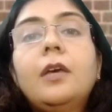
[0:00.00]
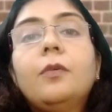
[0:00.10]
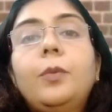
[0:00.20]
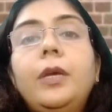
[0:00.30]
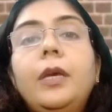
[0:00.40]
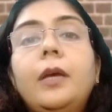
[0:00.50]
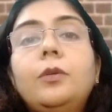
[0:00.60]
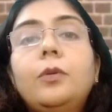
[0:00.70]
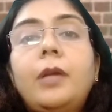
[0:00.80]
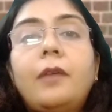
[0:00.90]
we
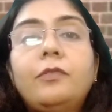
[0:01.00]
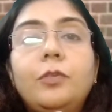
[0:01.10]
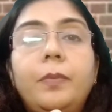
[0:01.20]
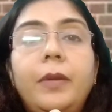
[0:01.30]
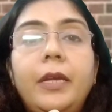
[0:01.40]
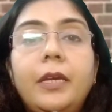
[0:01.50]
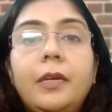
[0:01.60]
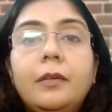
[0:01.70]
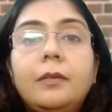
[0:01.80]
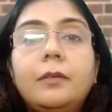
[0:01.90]
don't have to play
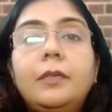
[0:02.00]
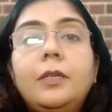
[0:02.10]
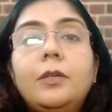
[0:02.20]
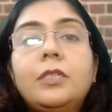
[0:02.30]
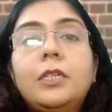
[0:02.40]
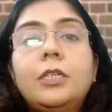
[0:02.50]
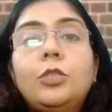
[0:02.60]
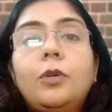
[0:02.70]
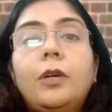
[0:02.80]
innocent